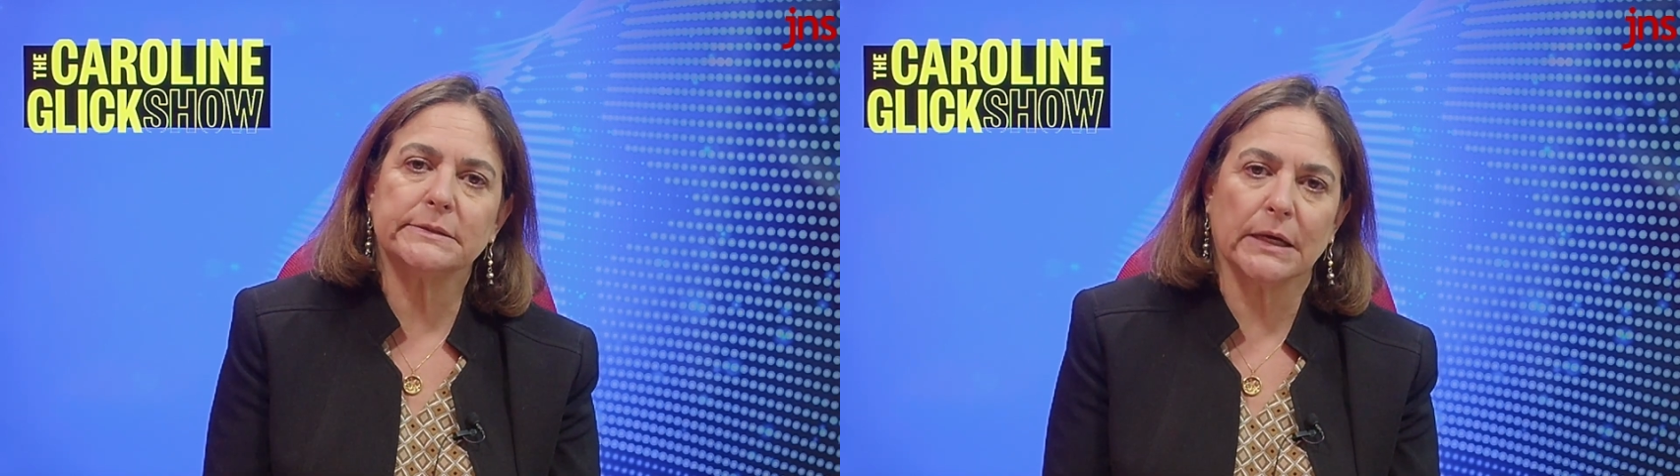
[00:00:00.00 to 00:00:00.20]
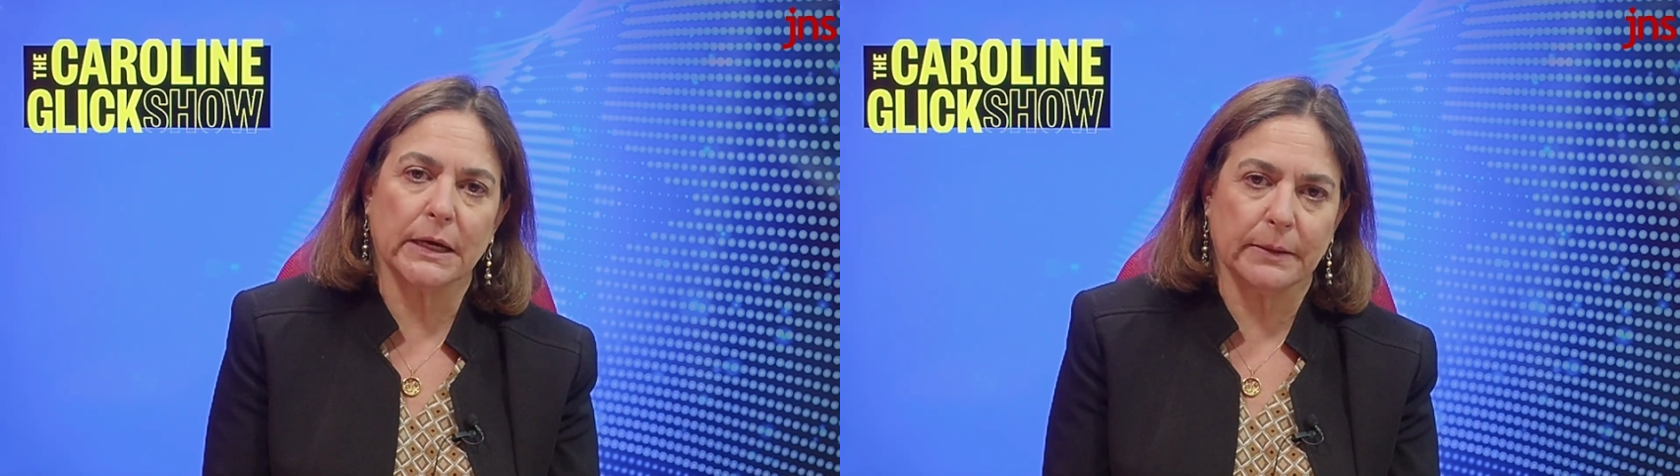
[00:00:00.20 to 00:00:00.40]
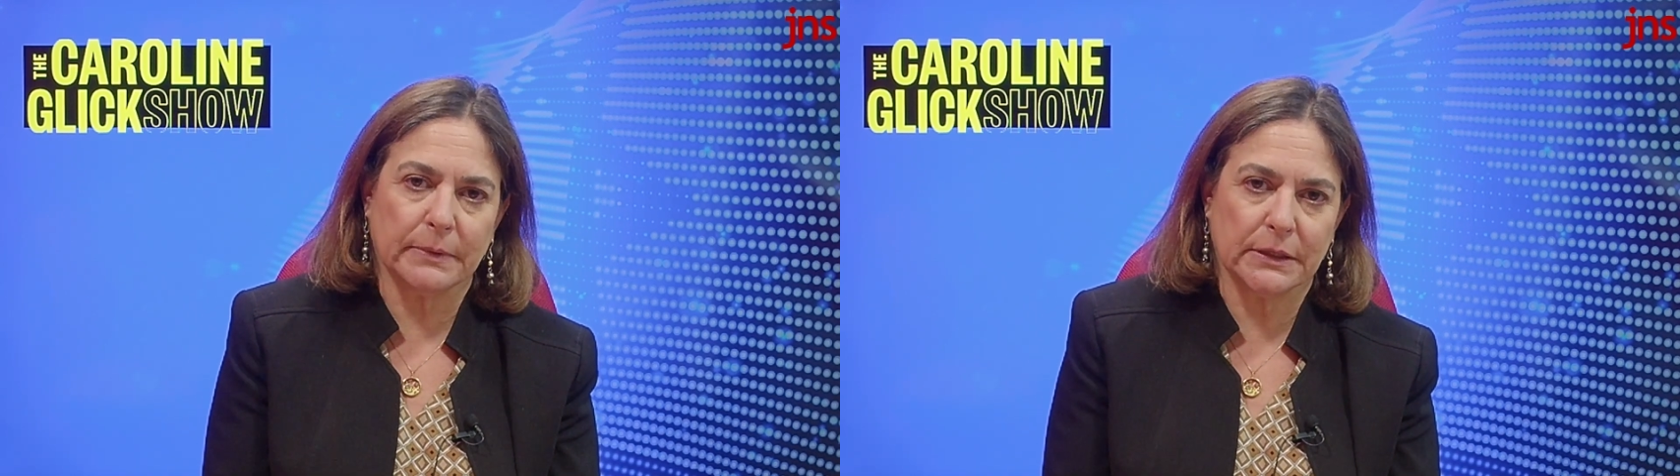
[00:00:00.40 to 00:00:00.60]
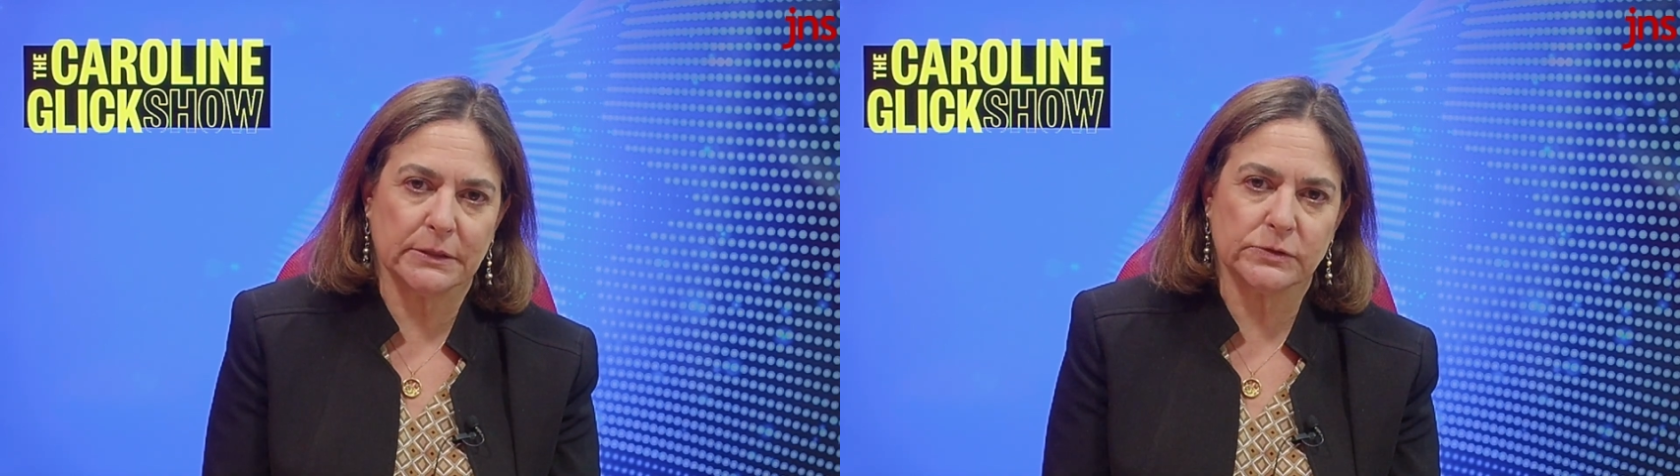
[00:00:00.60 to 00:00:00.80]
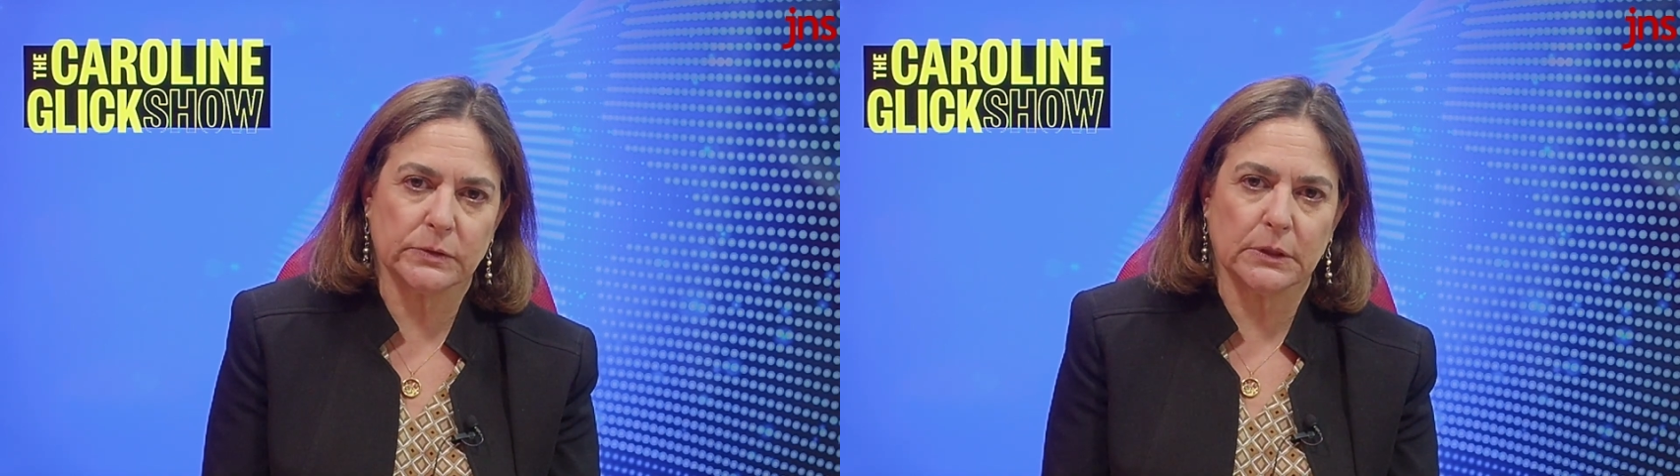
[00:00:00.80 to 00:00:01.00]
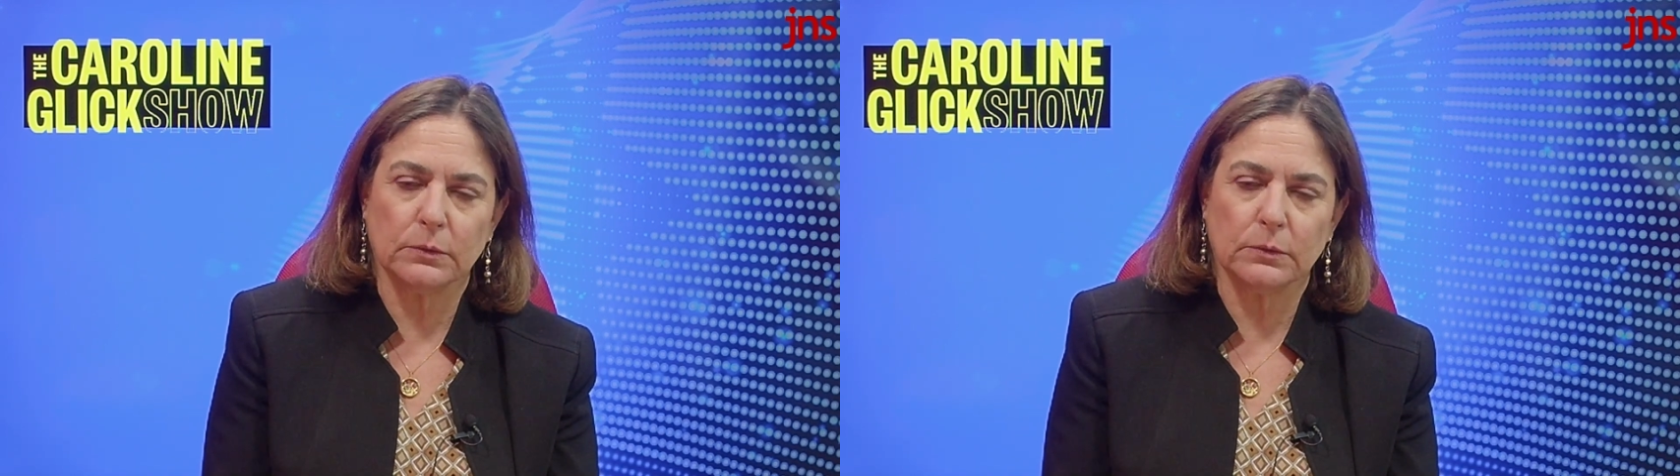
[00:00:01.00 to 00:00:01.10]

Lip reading: time in Israel.